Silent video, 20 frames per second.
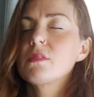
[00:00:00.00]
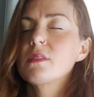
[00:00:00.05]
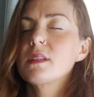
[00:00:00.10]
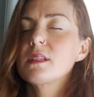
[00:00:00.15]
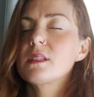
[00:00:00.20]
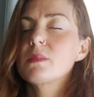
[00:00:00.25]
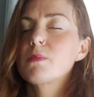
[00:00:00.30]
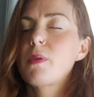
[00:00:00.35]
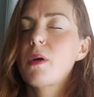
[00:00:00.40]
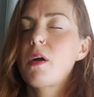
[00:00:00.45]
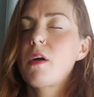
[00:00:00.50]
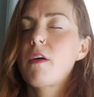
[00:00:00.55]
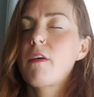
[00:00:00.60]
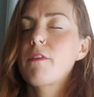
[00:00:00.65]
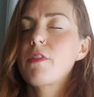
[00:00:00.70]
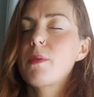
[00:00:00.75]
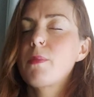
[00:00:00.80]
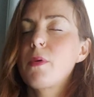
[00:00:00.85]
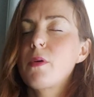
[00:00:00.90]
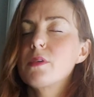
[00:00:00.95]
this part of
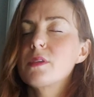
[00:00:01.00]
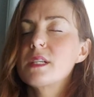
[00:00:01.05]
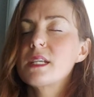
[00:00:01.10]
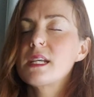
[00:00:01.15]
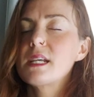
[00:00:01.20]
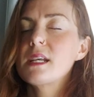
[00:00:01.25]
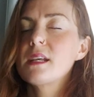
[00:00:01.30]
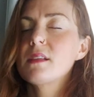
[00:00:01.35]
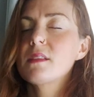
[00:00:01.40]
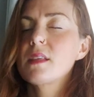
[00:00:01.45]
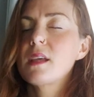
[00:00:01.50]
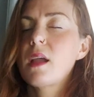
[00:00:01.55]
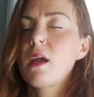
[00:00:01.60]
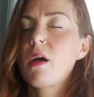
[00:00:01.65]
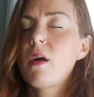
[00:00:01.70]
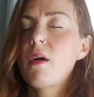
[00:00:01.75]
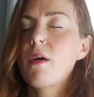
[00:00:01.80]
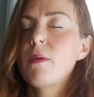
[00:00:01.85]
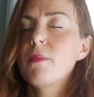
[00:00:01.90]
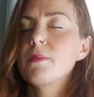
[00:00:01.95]
the body, the
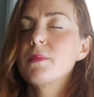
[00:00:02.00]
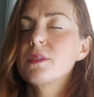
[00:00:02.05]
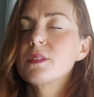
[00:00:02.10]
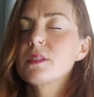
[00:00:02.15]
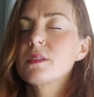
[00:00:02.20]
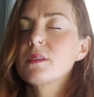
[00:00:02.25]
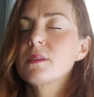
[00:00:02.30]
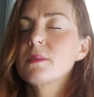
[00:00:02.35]
arms.